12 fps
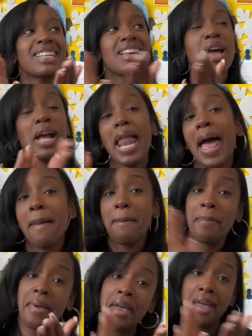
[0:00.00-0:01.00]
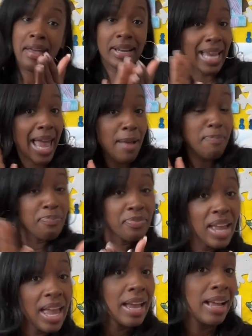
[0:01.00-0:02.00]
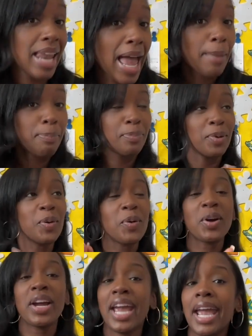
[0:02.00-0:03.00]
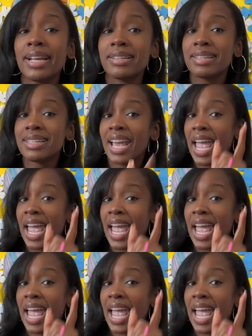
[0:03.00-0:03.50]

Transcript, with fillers: Clap, clap, clap your hands.